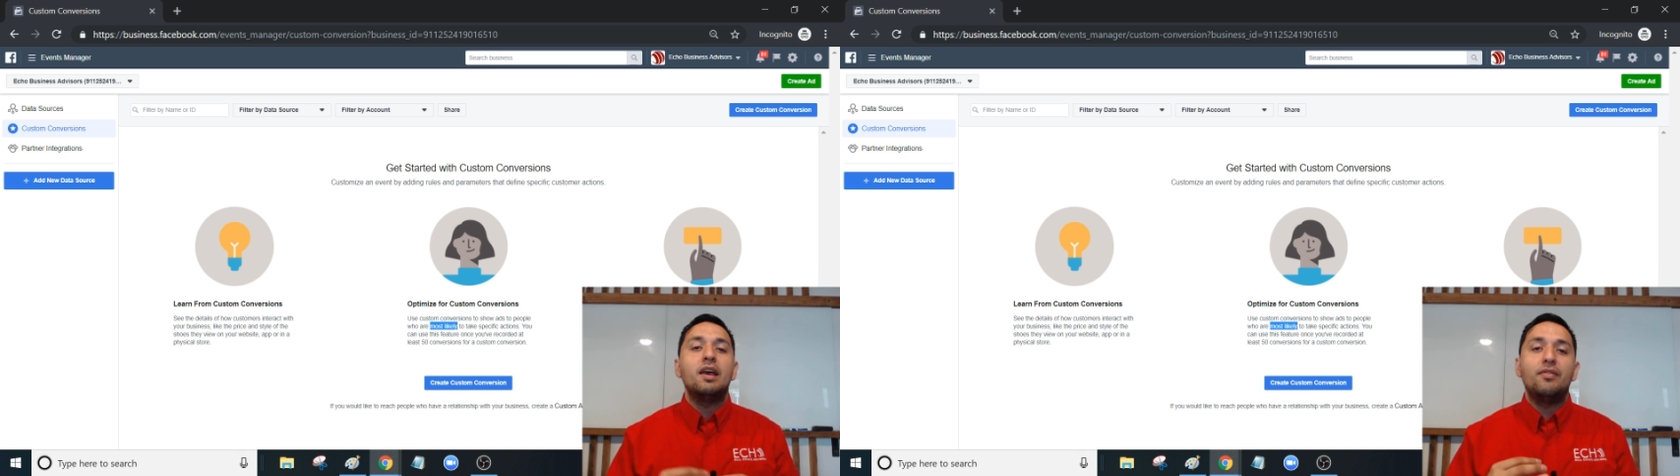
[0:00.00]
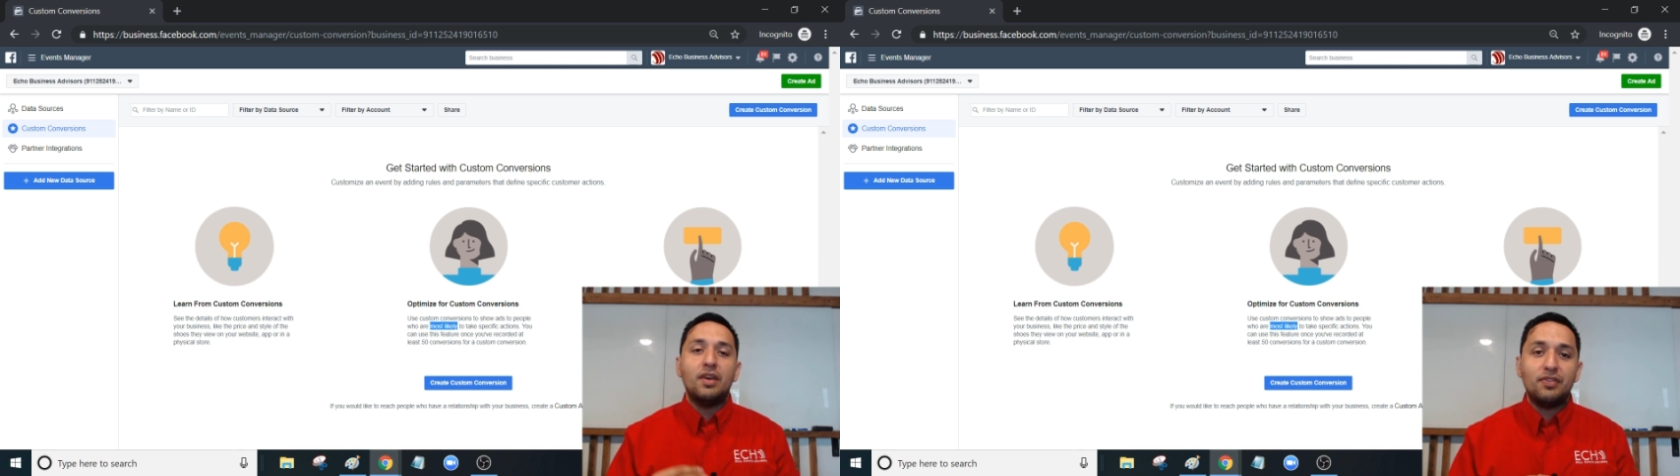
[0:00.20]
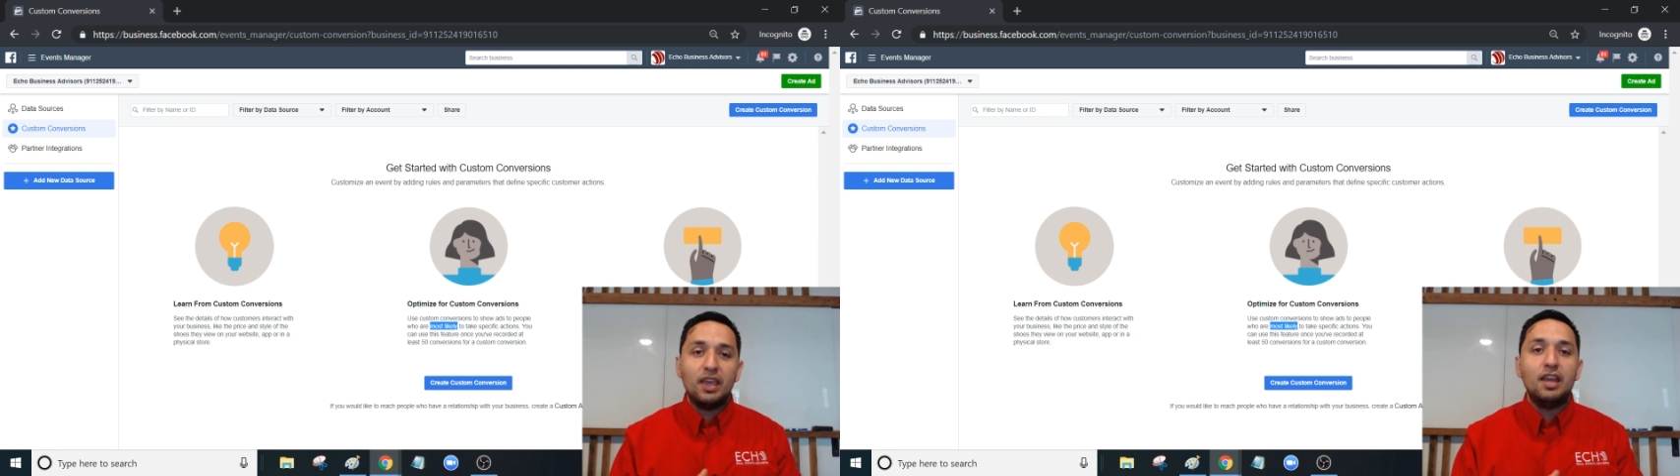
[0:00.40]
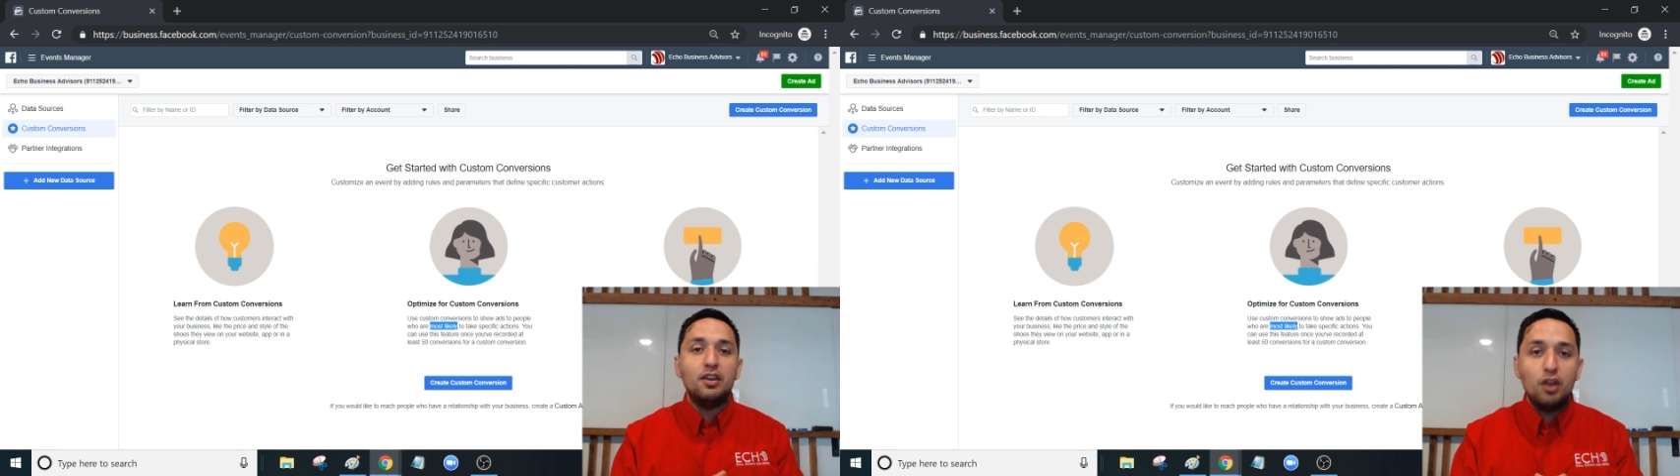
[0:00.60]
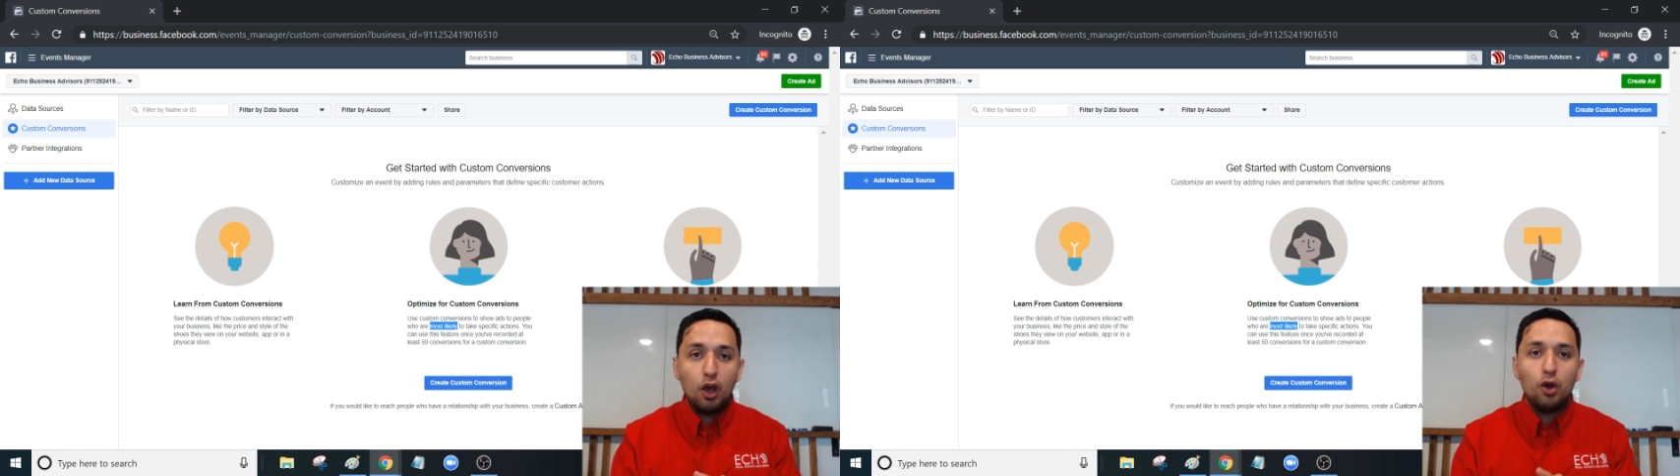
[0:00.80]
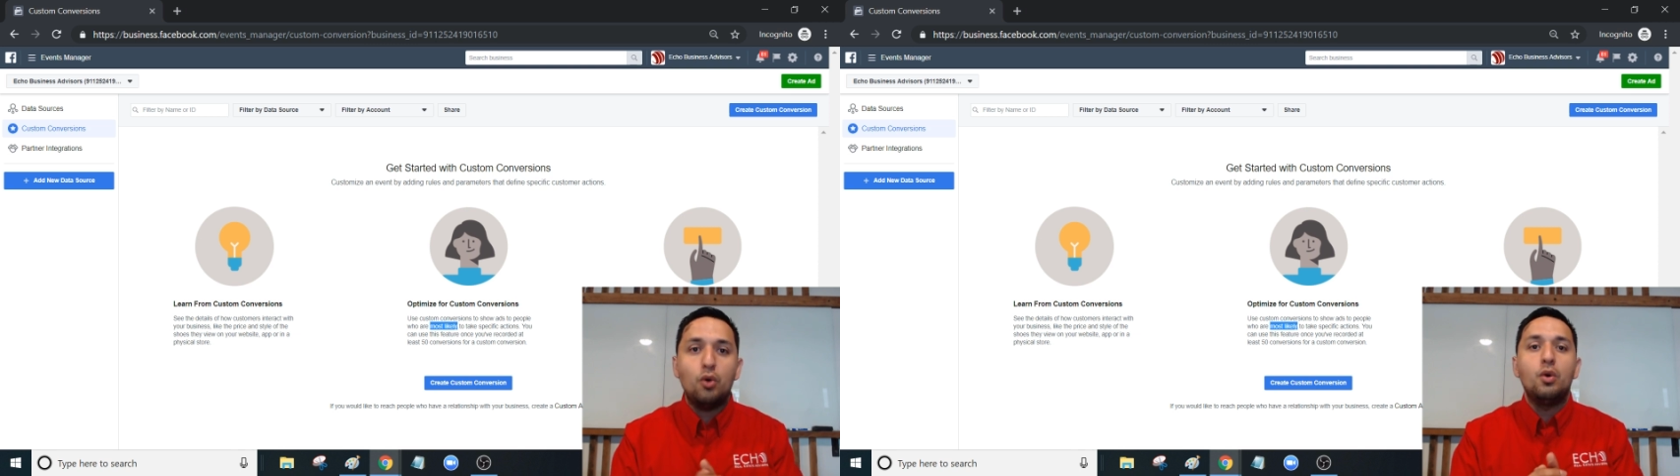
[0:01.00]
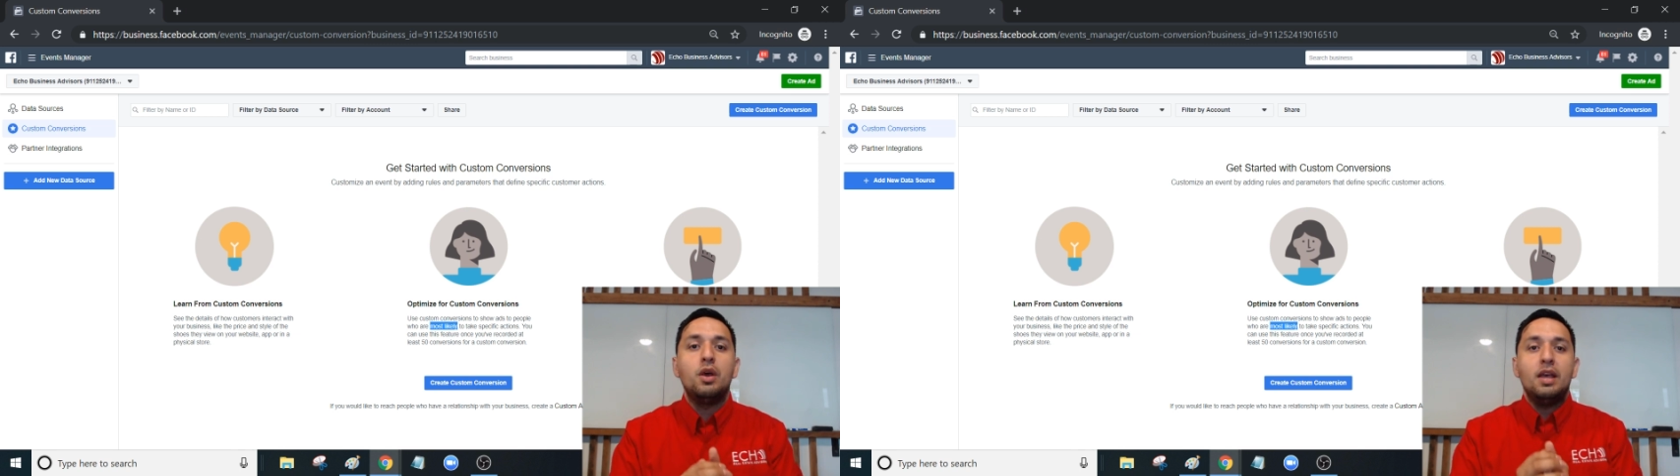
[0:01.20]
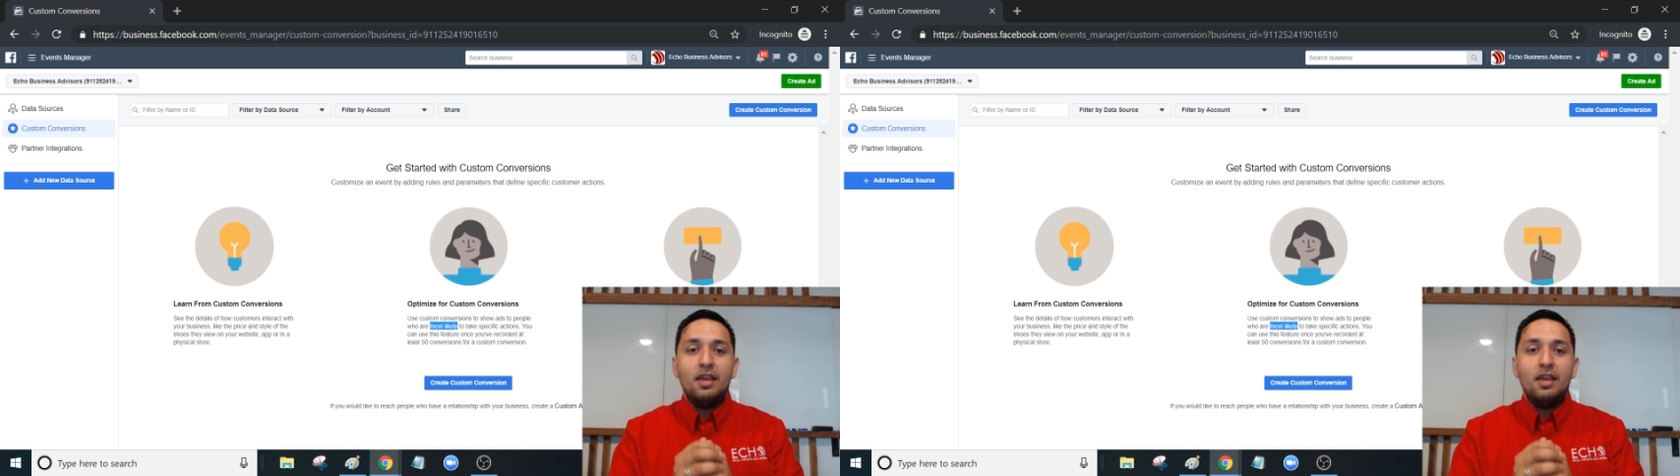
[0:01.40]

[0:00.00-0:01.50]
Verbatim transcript: that they know